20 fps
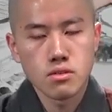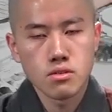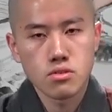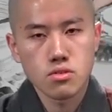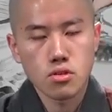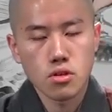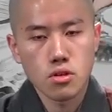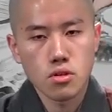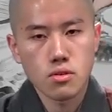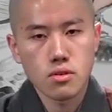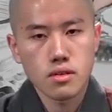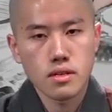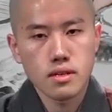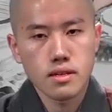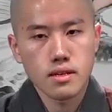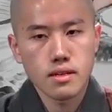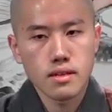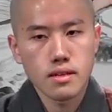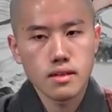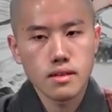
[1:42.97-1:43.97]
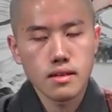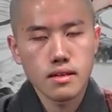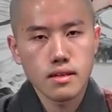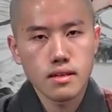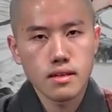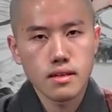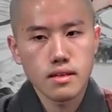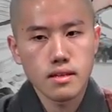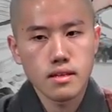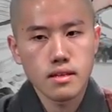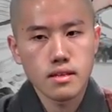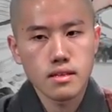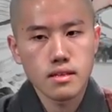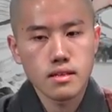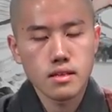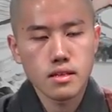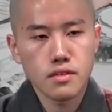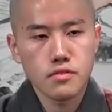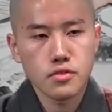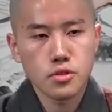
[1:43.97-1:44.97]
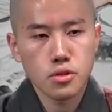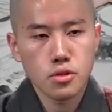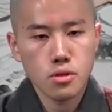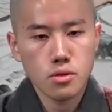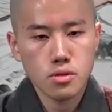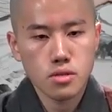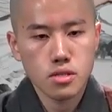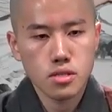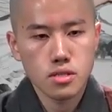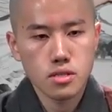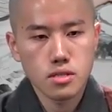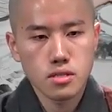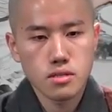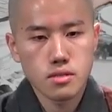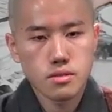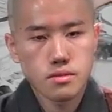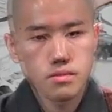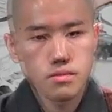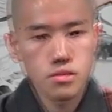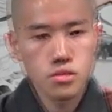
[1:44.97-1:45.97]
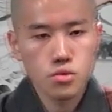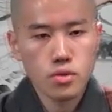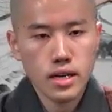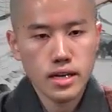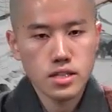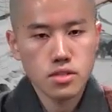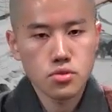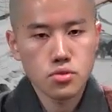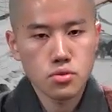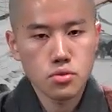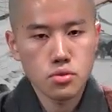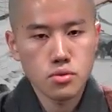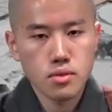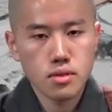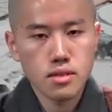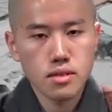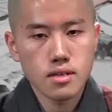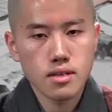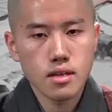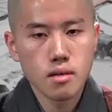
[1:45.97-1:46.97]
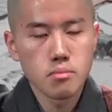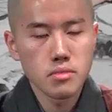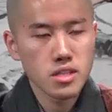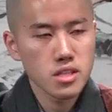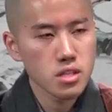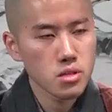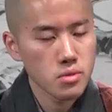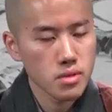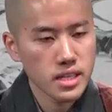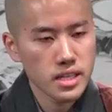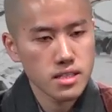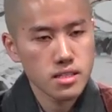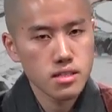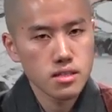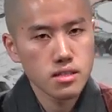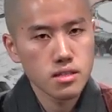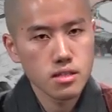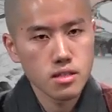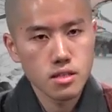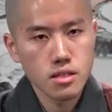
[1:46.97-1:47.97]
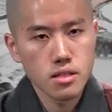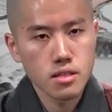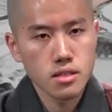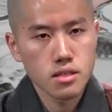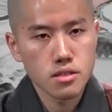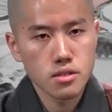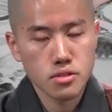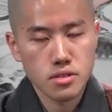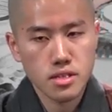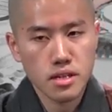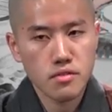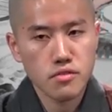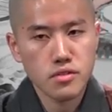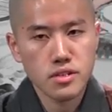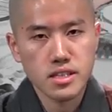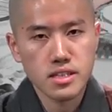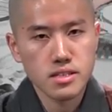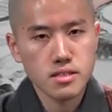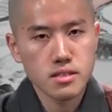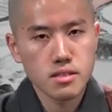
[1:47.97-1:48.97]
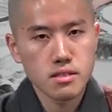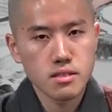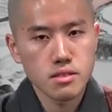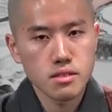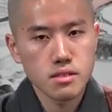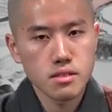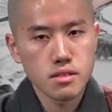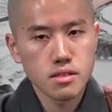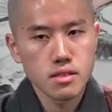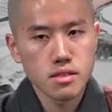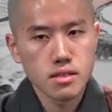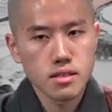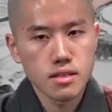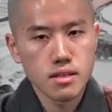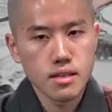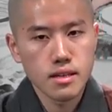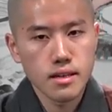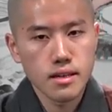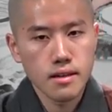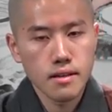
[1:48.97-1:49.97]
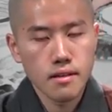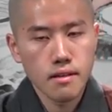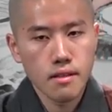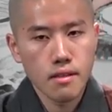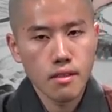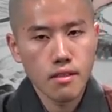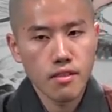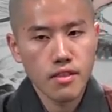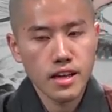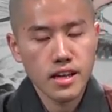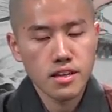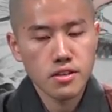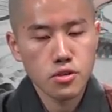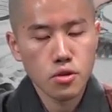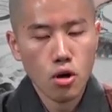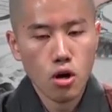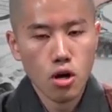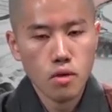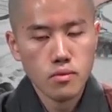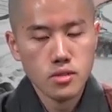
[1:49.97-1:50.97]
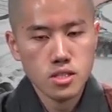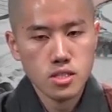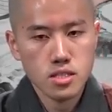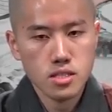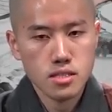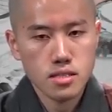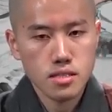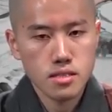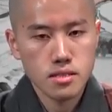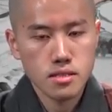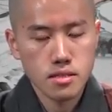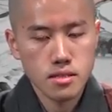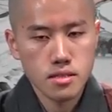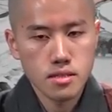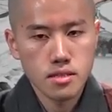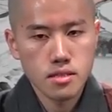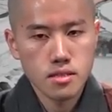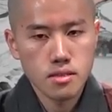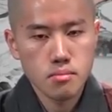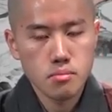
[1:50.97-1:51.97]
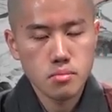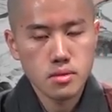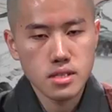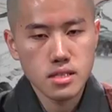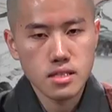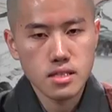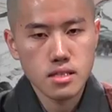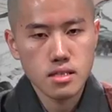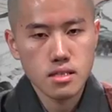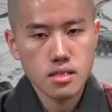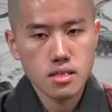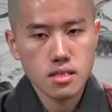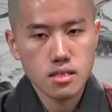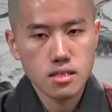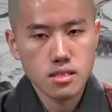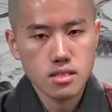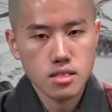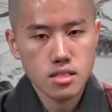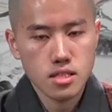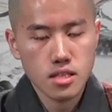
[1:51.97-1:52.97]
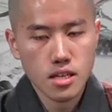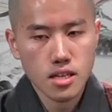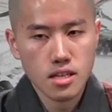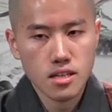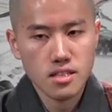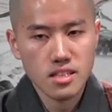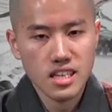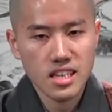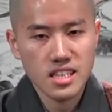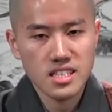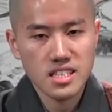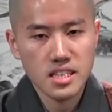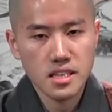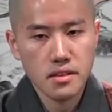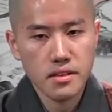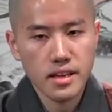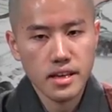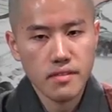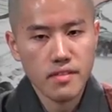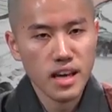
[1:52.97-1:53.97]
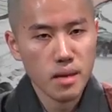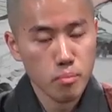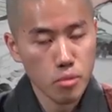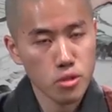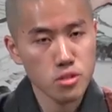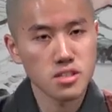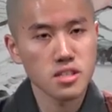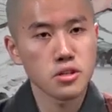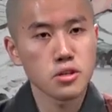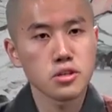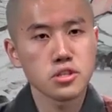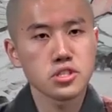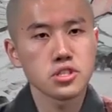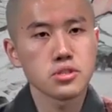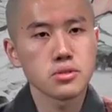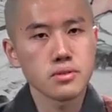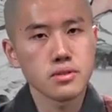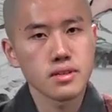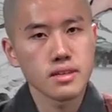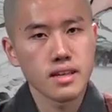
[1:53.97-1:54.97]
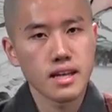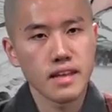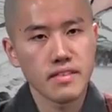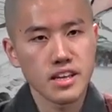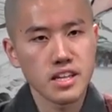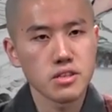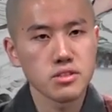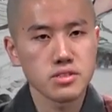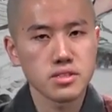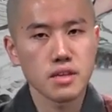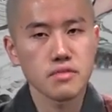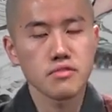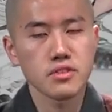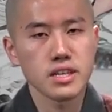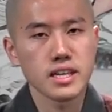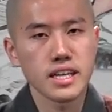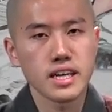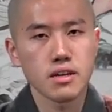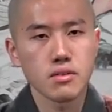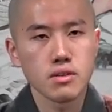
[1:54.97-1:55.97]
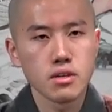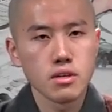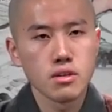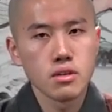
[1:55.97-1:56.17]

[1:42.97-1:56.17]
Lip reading: So if you don't try to ameliorate your suffering, then you'll always be stuck on the idea that that person hurt you and that you're suffering now.